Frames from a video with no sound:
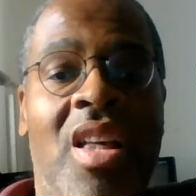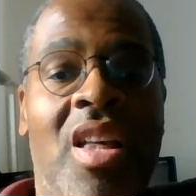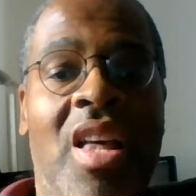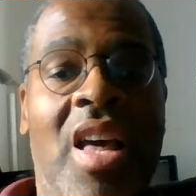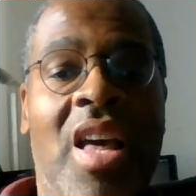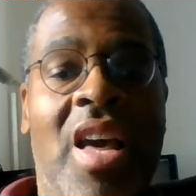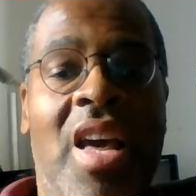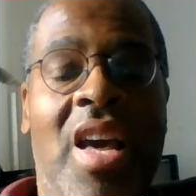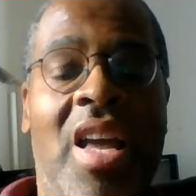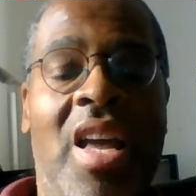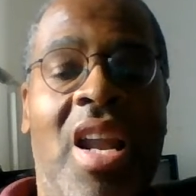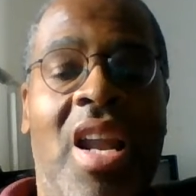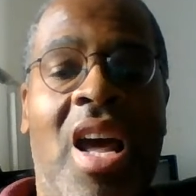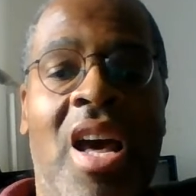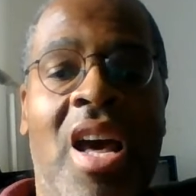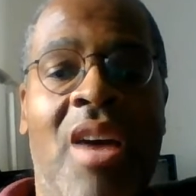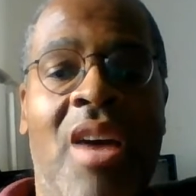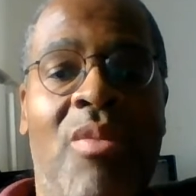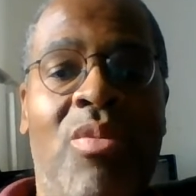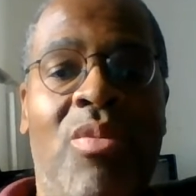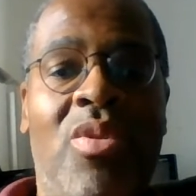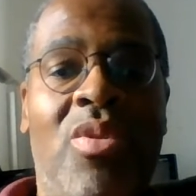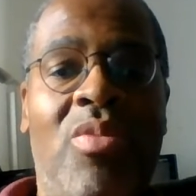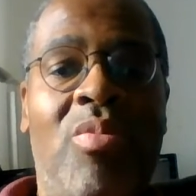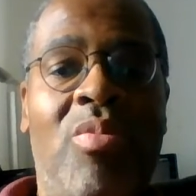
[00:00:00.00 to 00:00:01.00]
And I
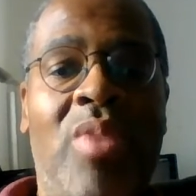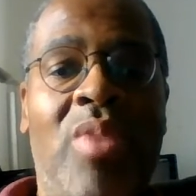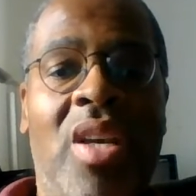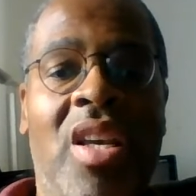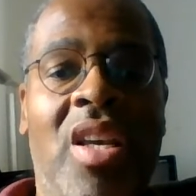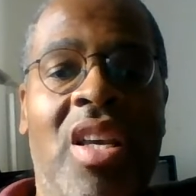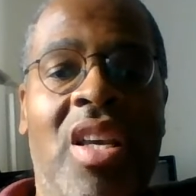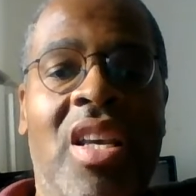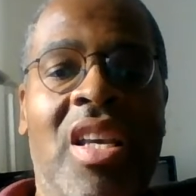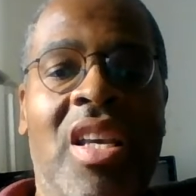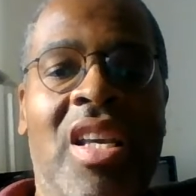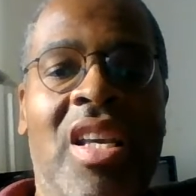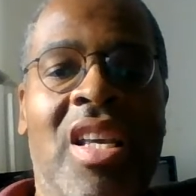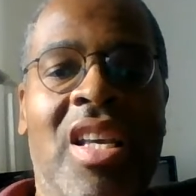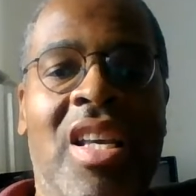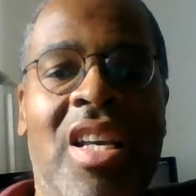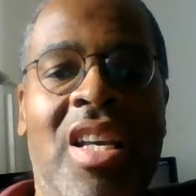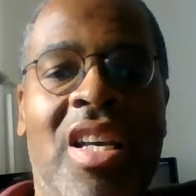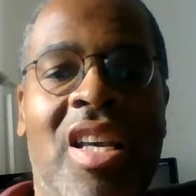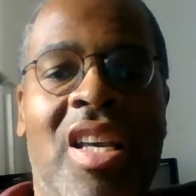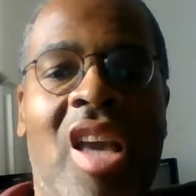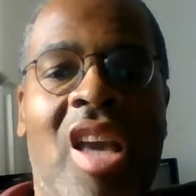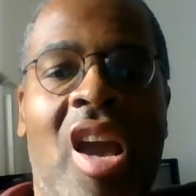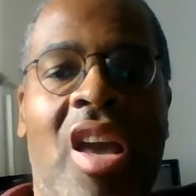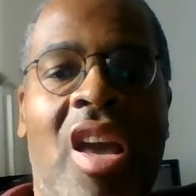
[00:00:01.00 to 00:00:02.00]
will be,
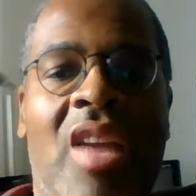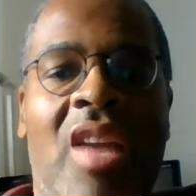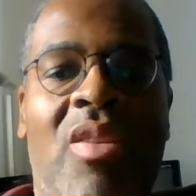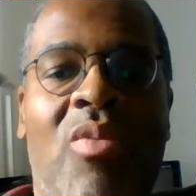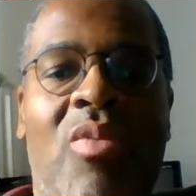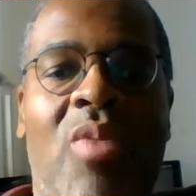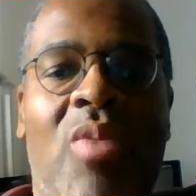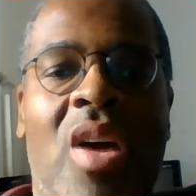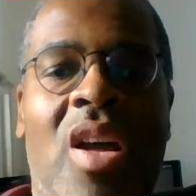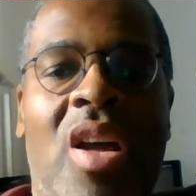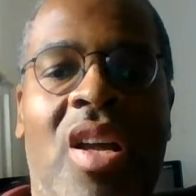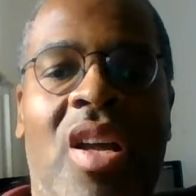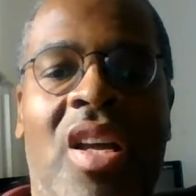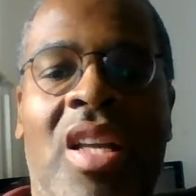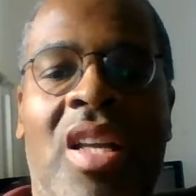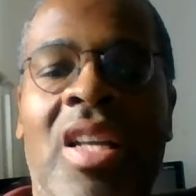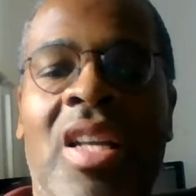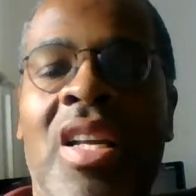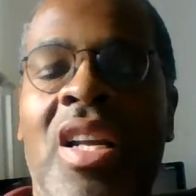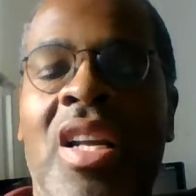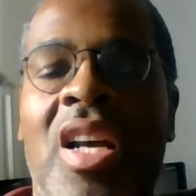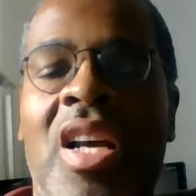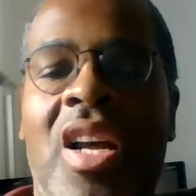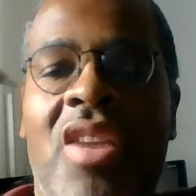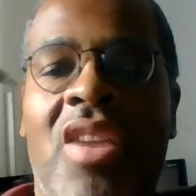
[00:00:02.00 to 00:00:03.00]
again,
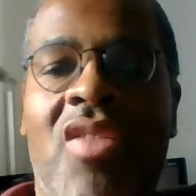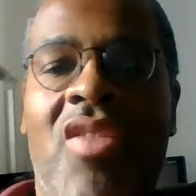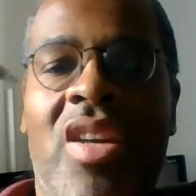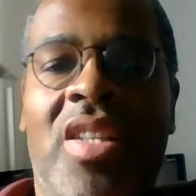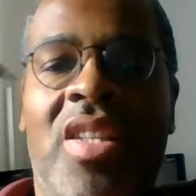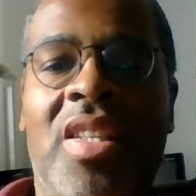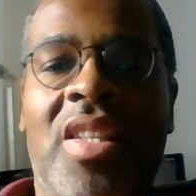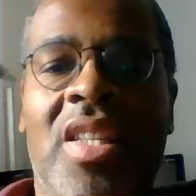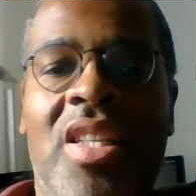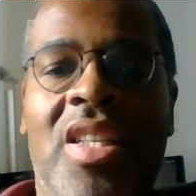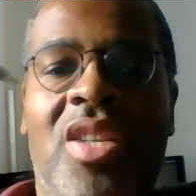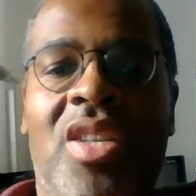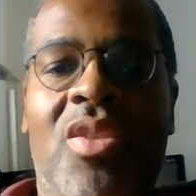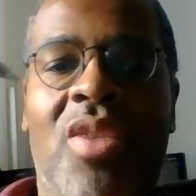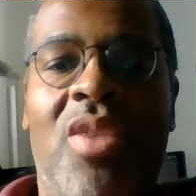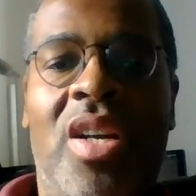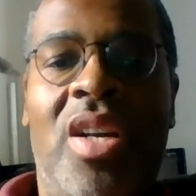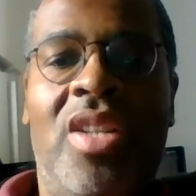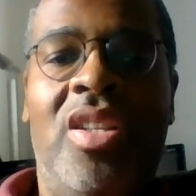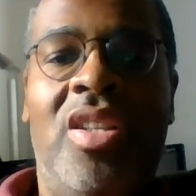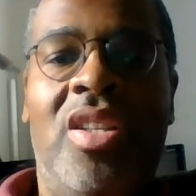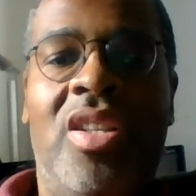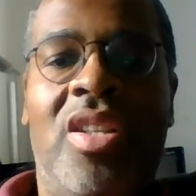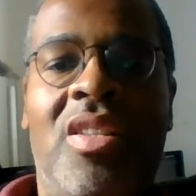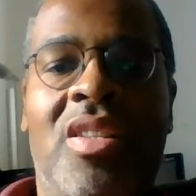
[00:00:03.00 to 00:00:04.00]
addressing these
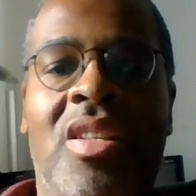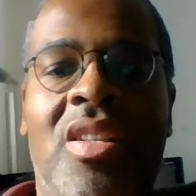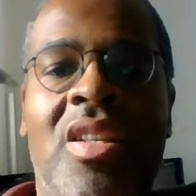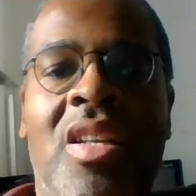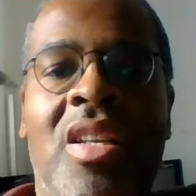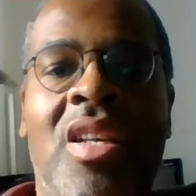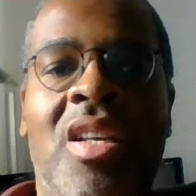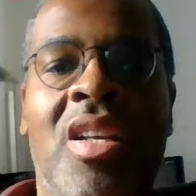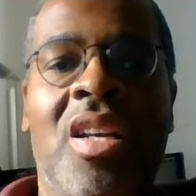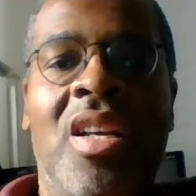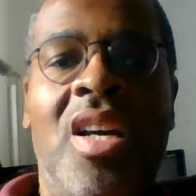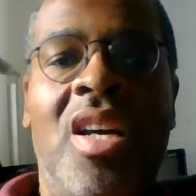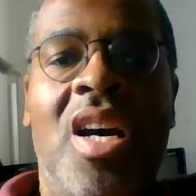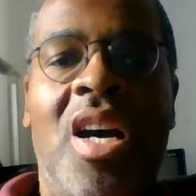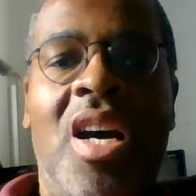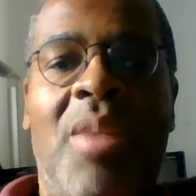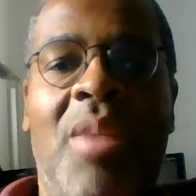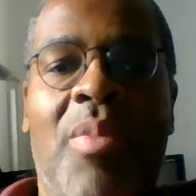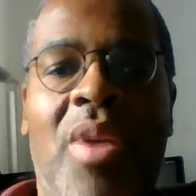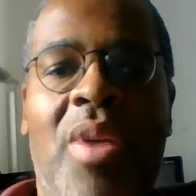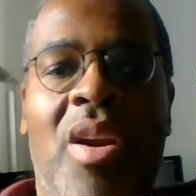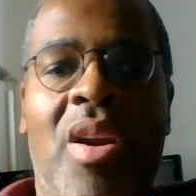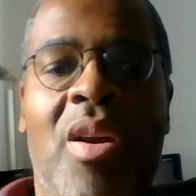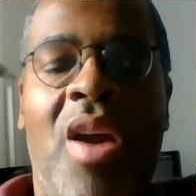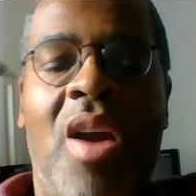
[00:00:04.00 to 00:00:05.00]
questions on a
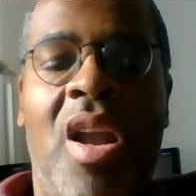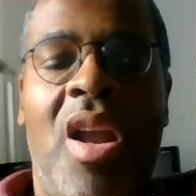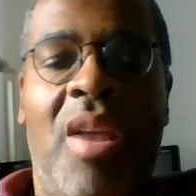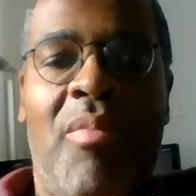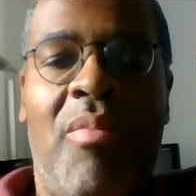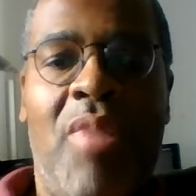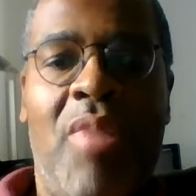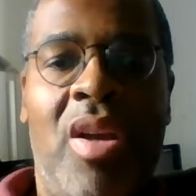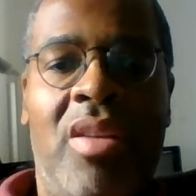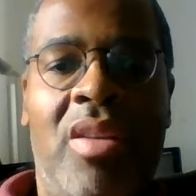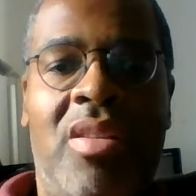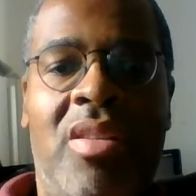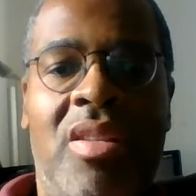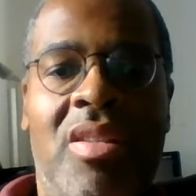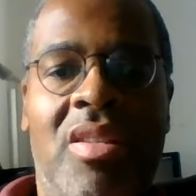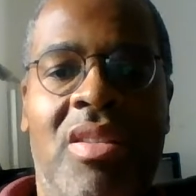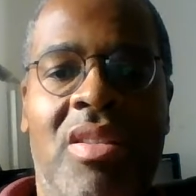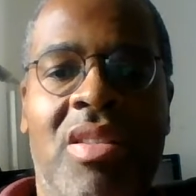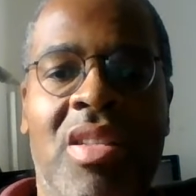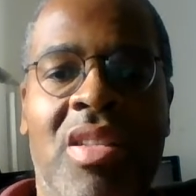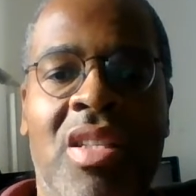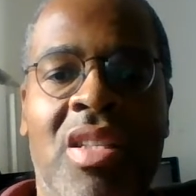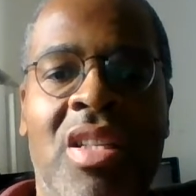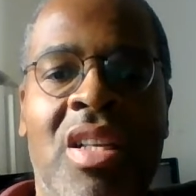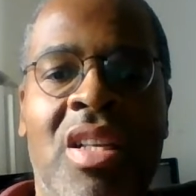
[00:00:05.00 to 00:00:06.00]
periodic
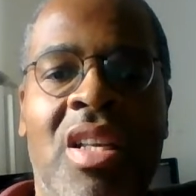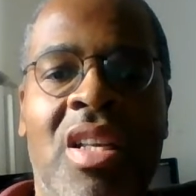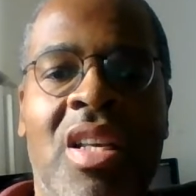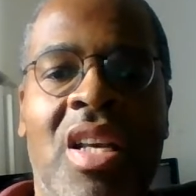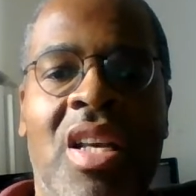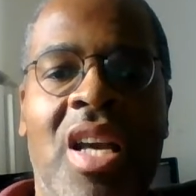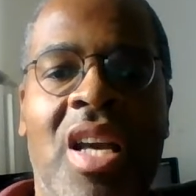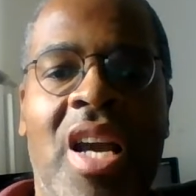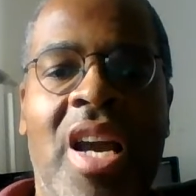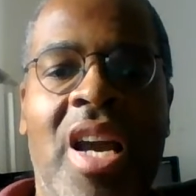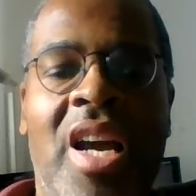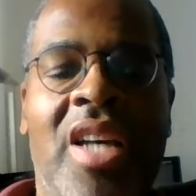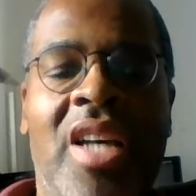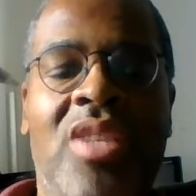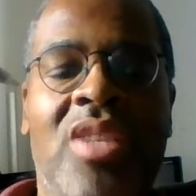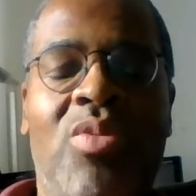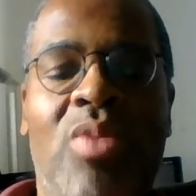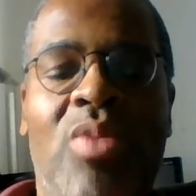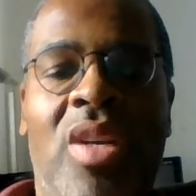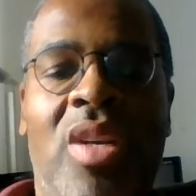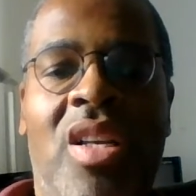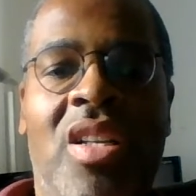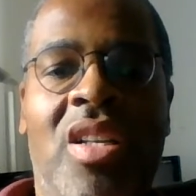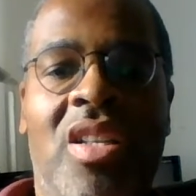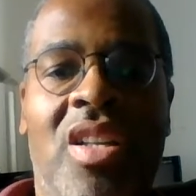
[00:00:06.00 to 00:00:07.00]
basis as
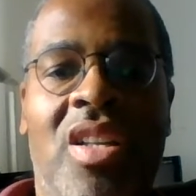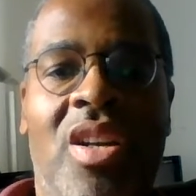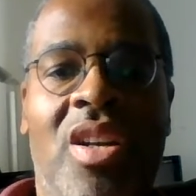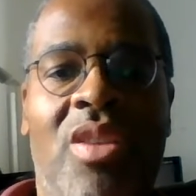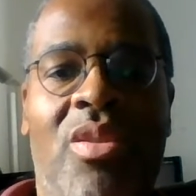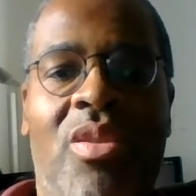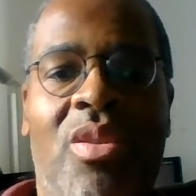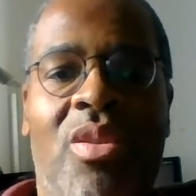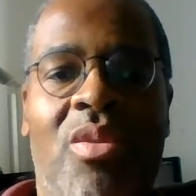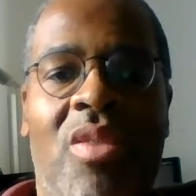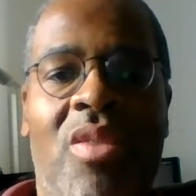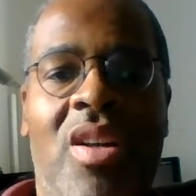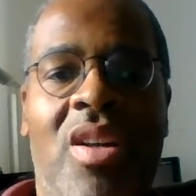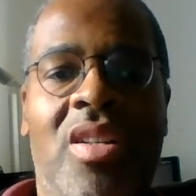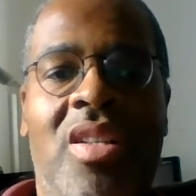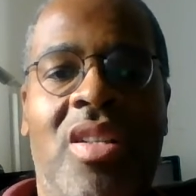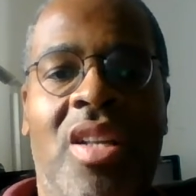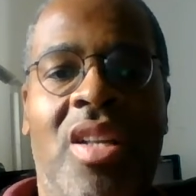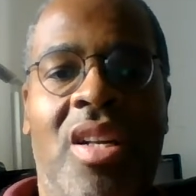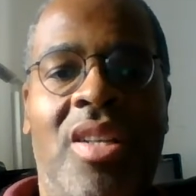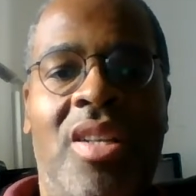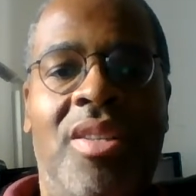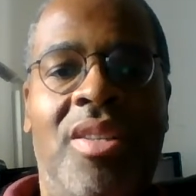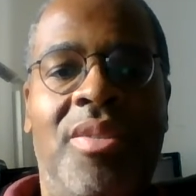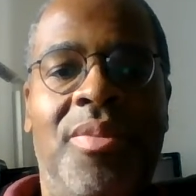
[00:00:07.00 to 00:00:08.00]
we continue through our
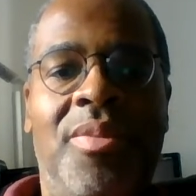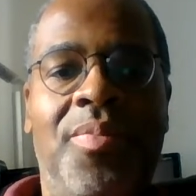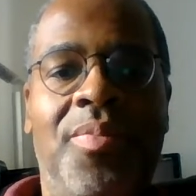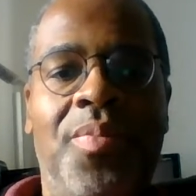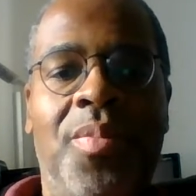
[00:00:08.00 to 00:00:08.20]
studies.